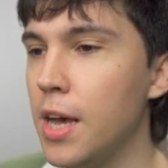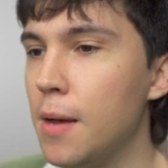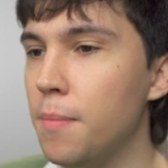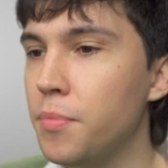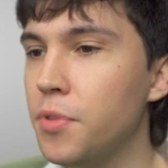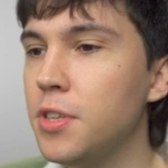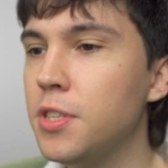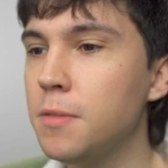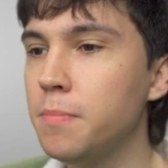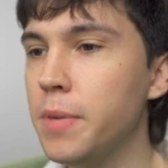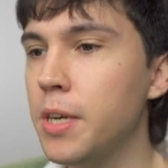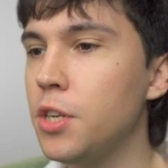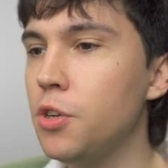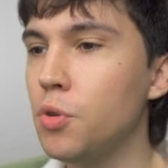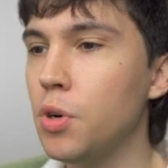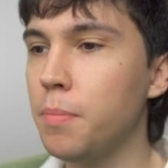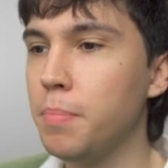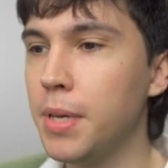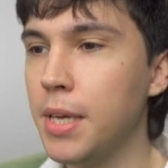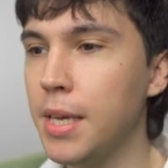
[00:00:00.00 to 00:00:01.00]
this
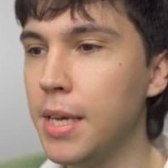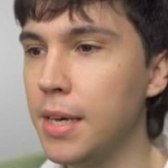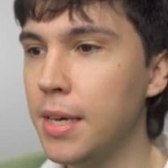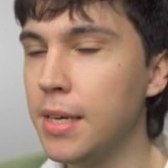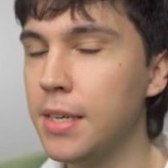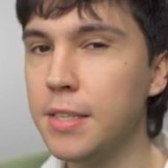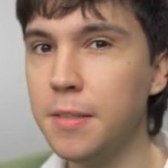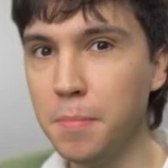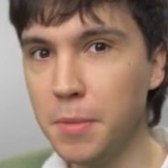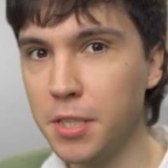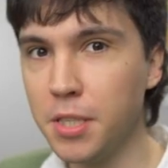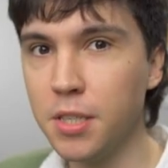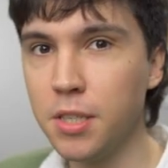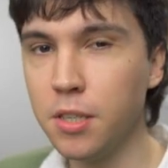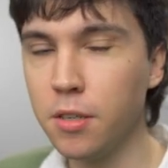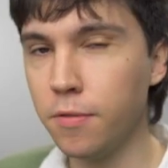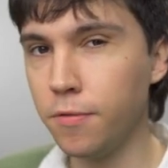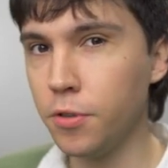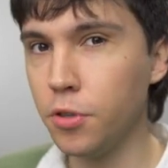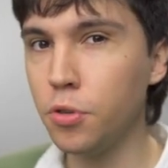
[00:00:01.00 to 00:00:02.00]
menu up here is missing
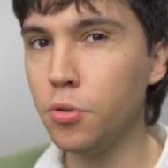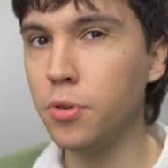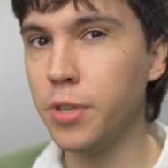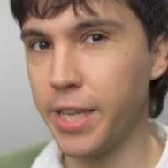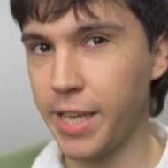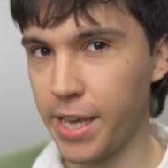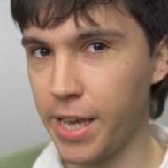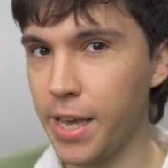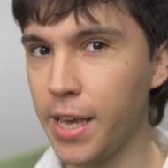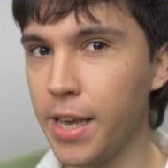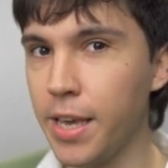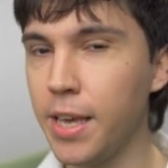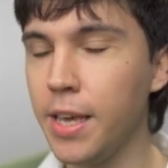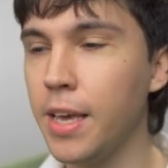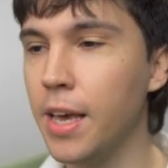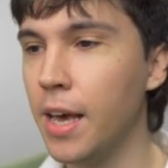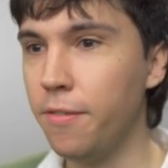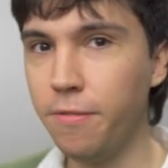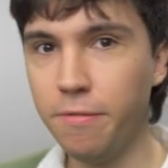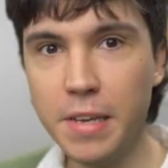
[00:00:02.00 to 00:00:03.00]
a few key
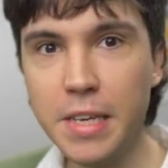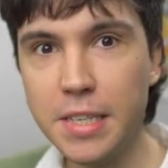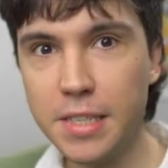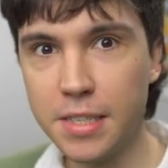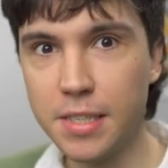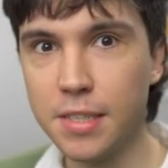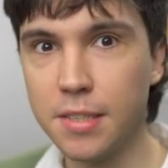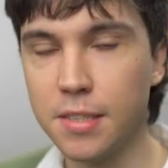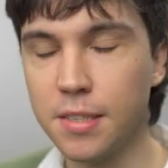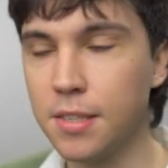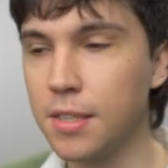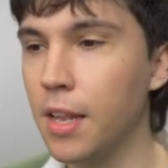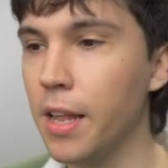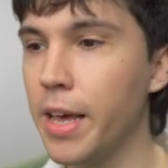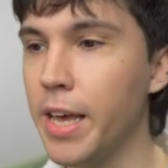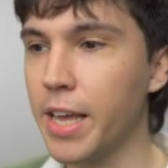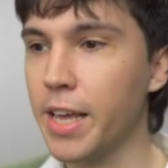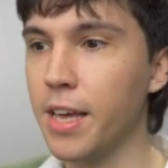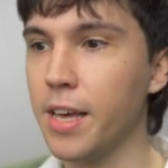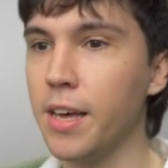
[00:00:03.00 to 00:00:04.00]
features
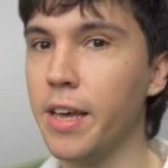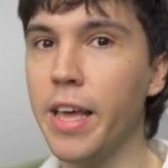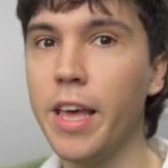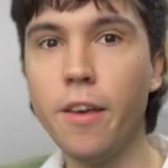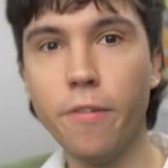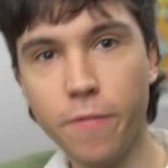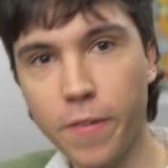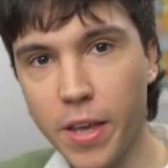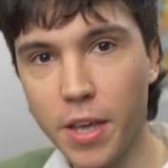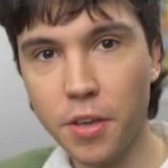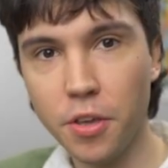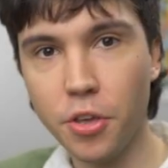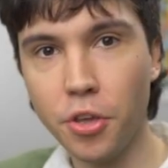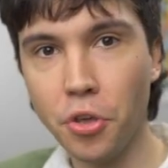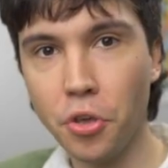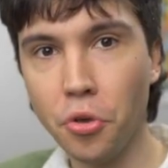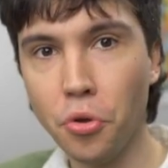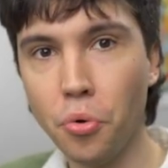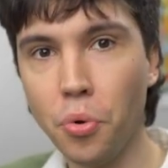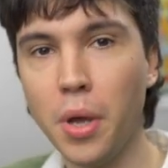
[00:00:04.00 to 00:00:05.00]
like
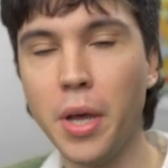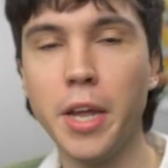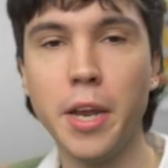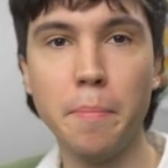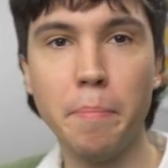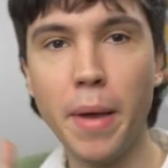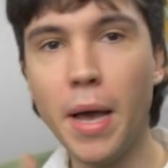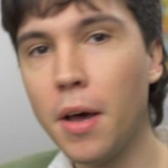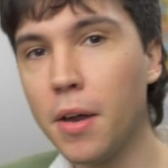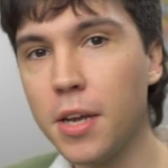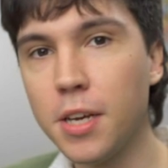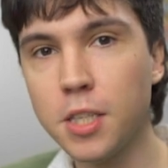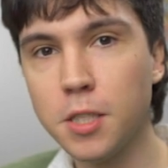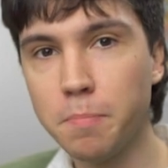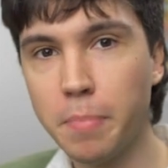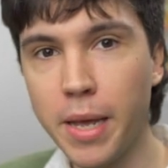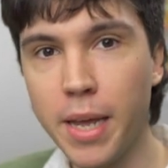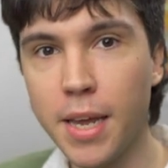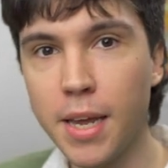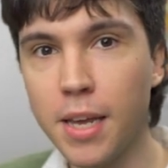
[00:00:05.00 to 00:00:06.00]
FAQ, an About Us
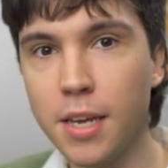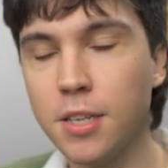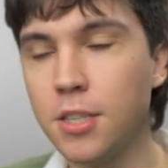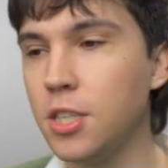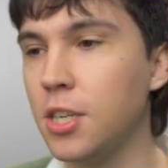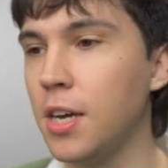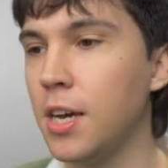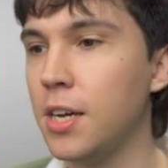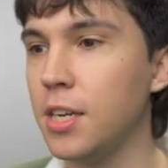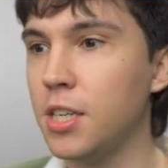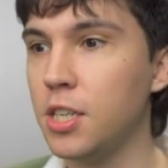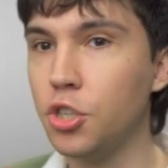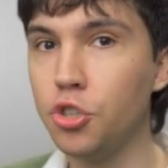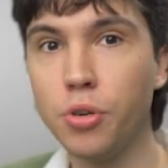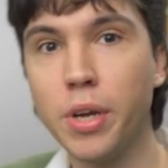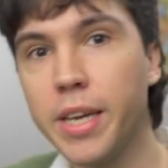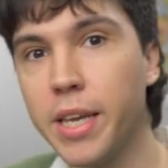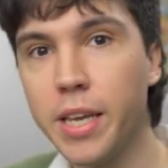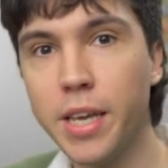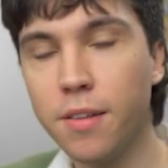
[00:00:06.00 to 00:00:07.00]
page,
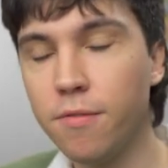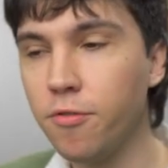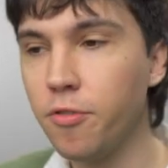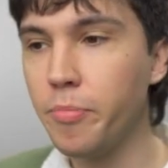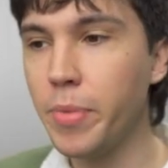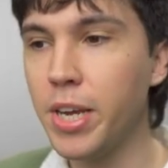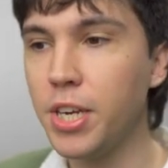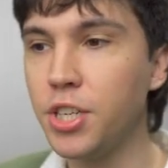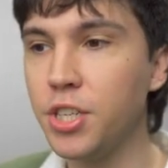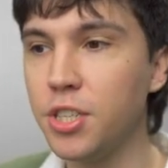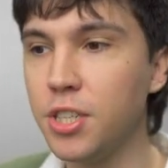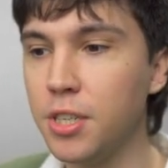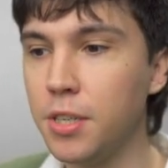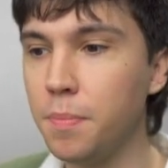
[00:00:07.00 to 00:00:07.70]
tracking information.